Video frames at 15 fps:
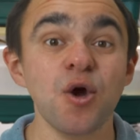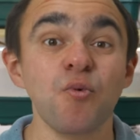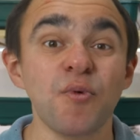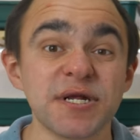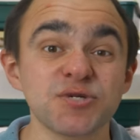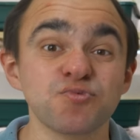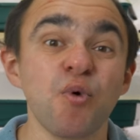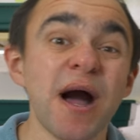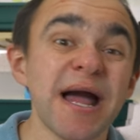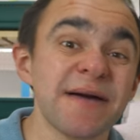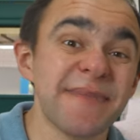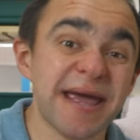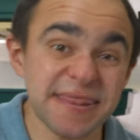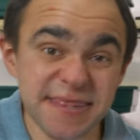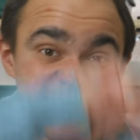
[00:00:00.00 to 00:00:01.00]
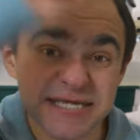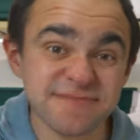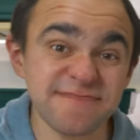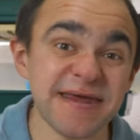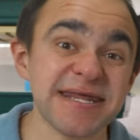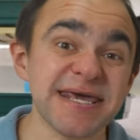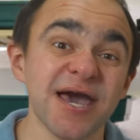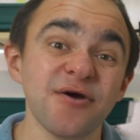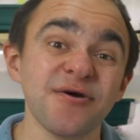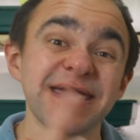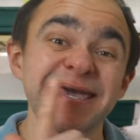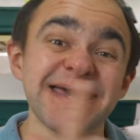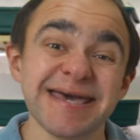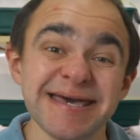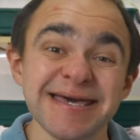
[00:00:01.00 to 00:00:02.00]
Which is why I made this video
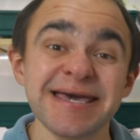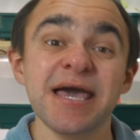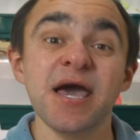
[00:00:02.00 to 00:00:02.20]
here